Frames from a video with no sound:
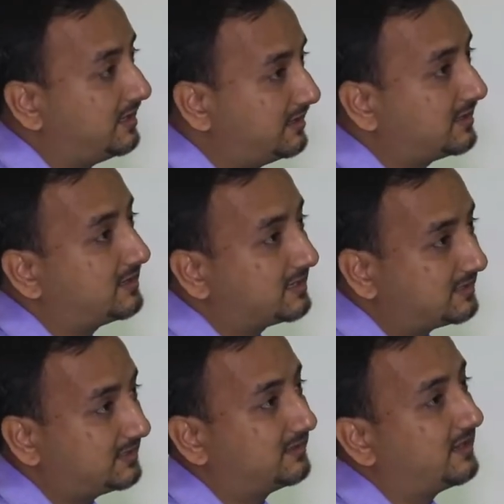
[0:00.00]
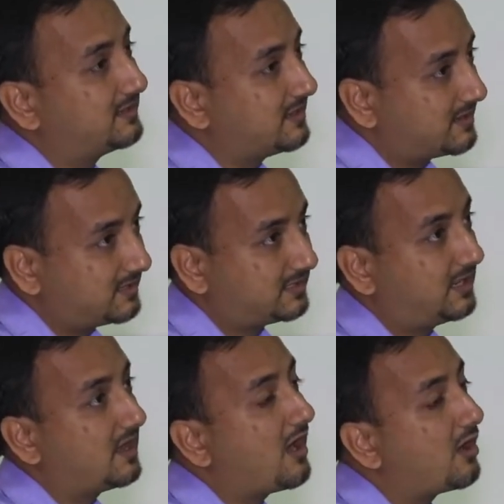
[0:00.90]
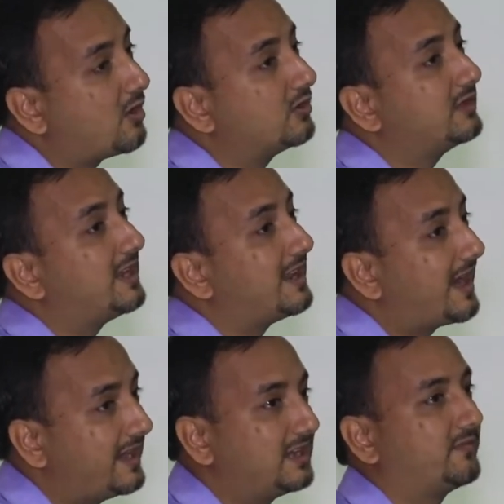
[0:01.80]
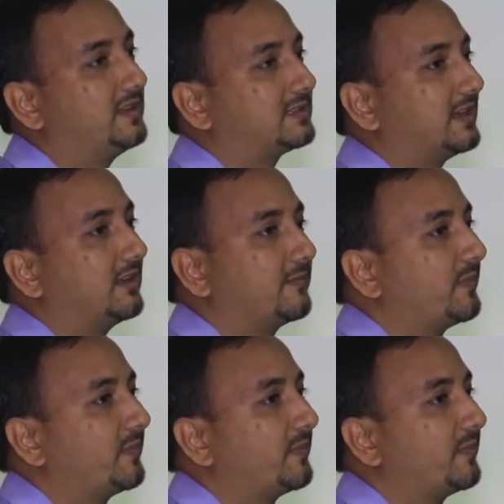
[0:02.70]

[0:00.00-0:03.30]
it is a testis that is arrested along the line of descent.